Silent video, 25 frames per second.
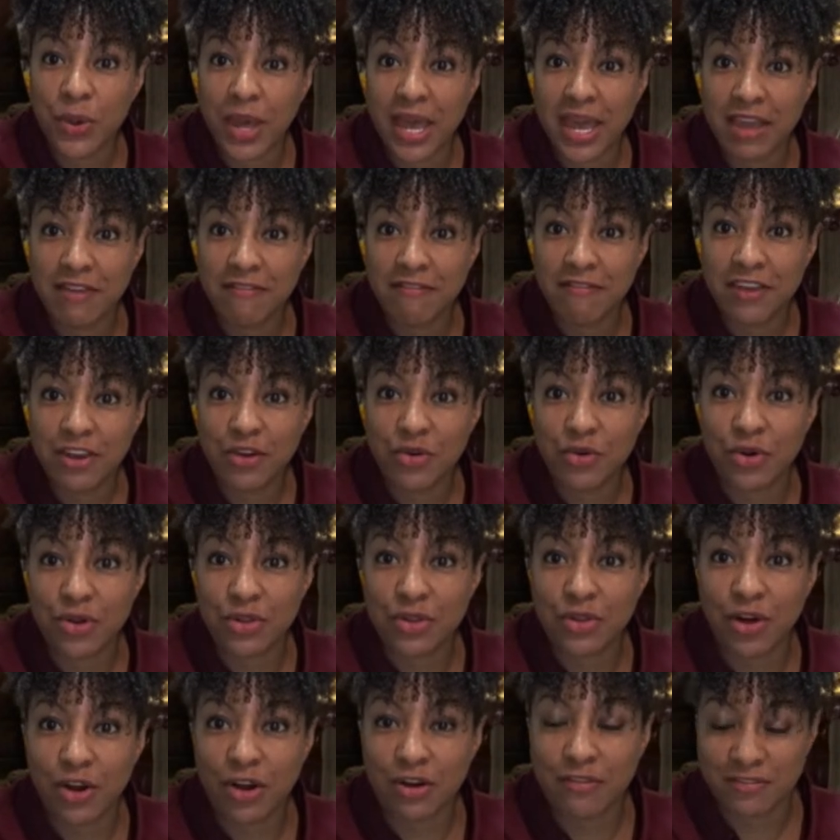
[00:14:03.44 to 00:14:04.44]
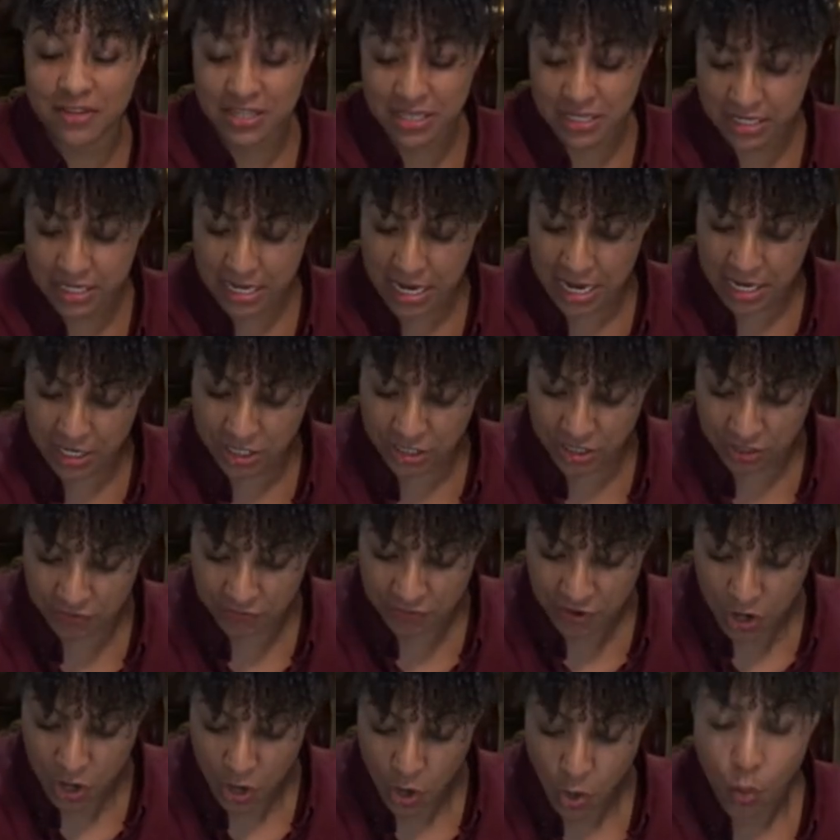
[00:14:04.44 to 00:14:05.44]
aphid or a larva stage of
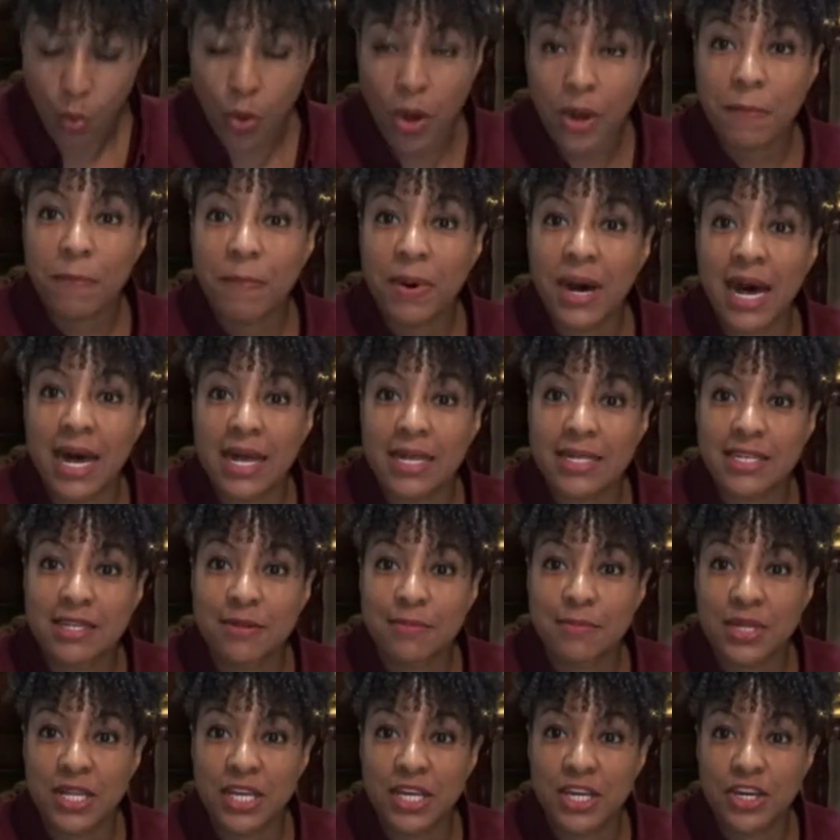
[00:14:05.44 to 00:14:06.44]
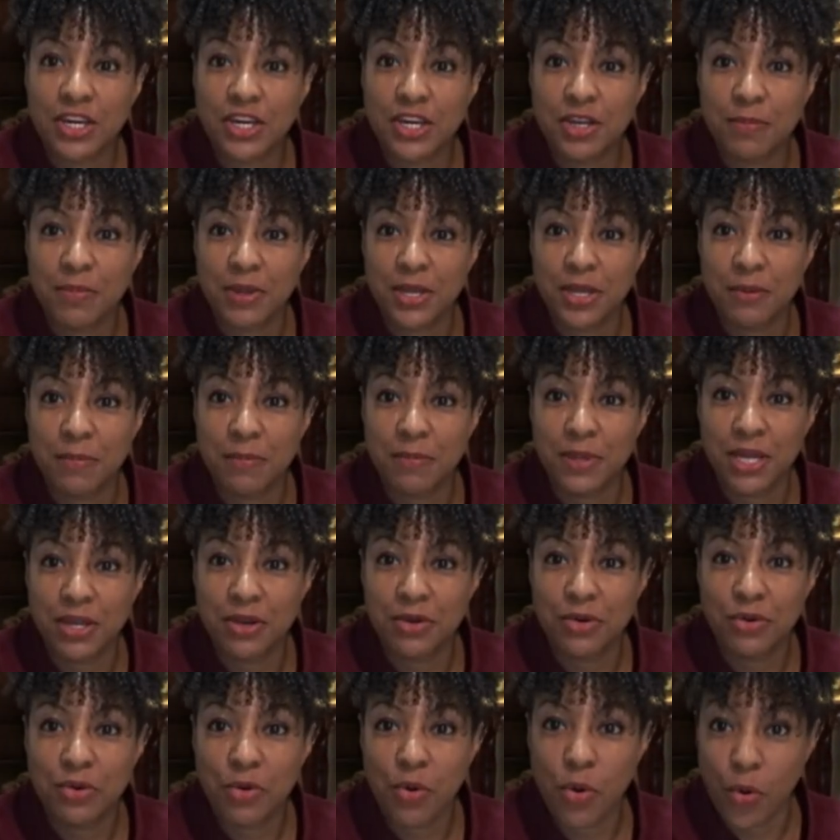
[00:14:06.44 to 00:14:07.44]
what possibly could be a
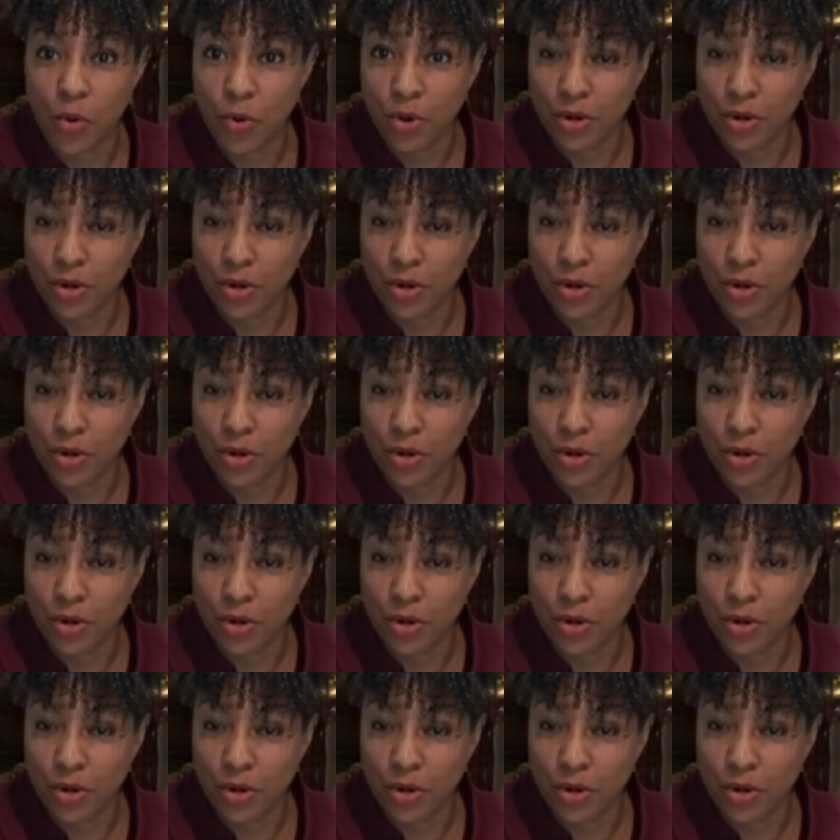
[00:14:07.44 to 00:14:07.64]
beetle or